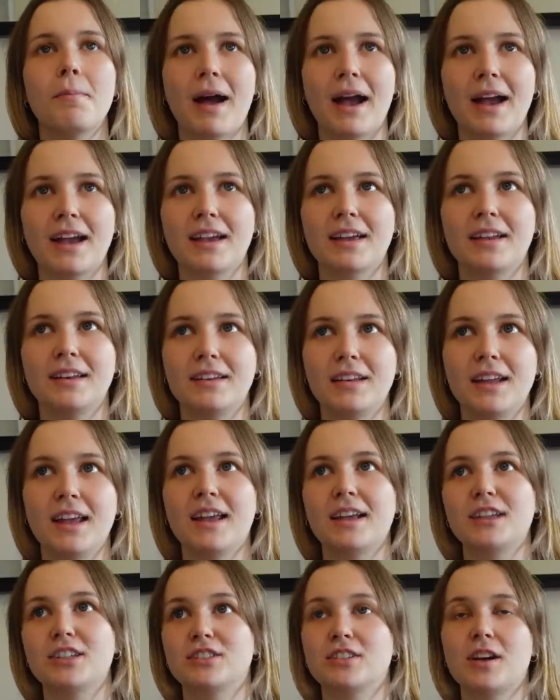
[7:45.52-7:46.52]
back and
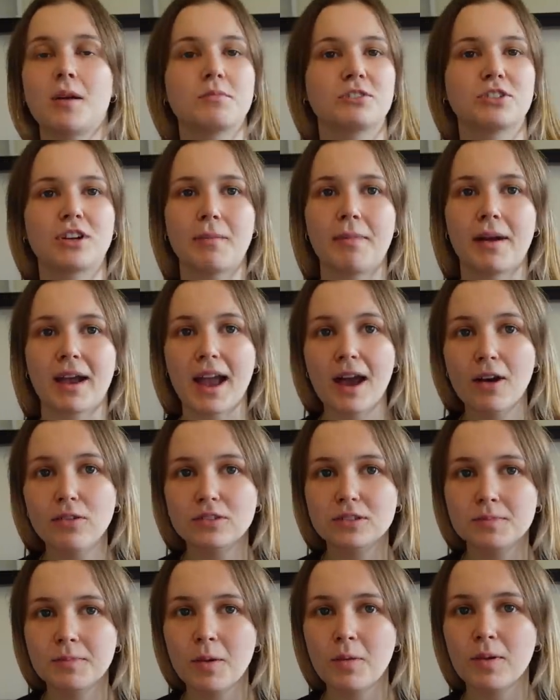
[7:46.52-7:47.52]
it just comes straight back
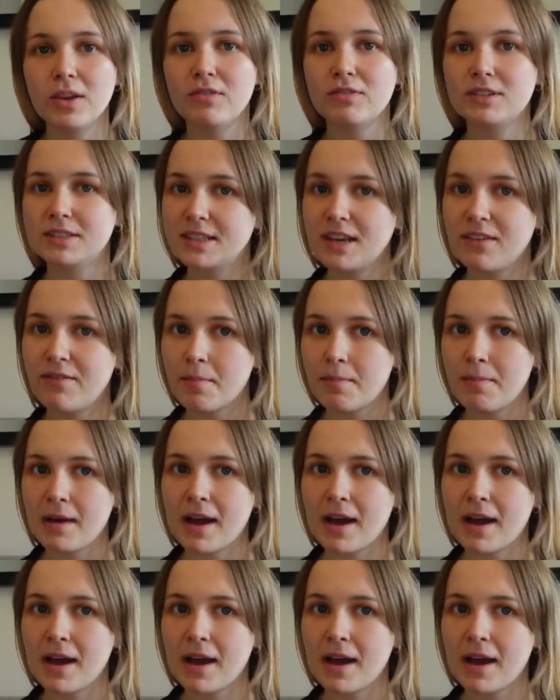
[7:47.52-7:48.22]
out to me when you receive it